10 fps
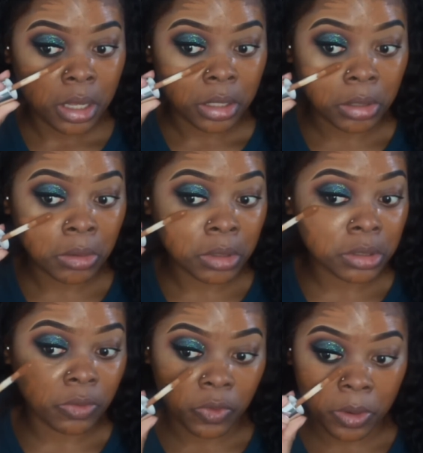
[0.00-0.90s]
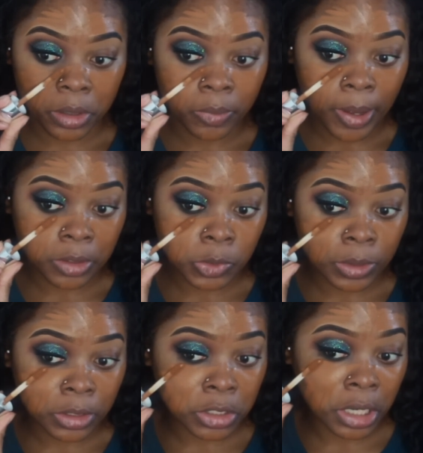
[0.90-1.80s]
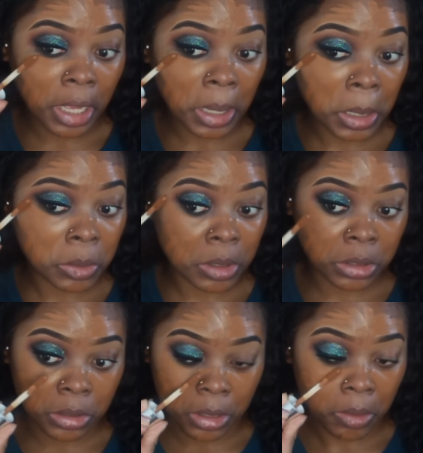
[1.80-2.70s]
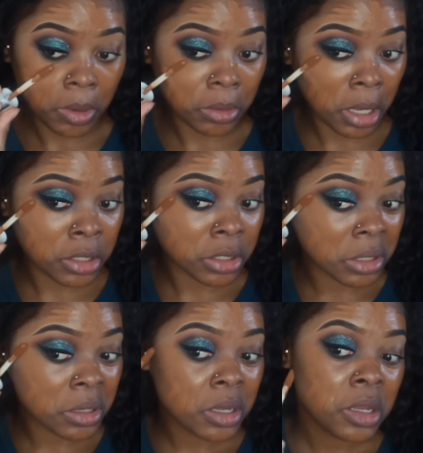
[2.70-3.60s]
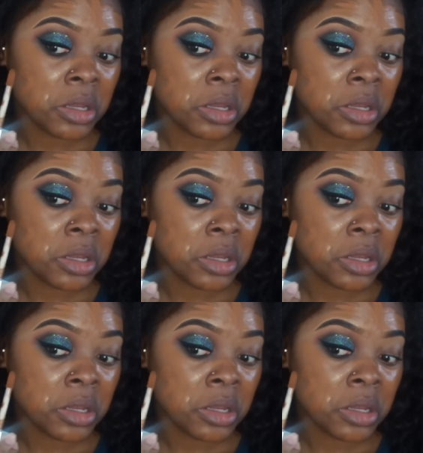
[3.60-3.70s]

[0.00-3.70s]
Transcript: you go in Sephora, you about to spend a check, especially on that foundation.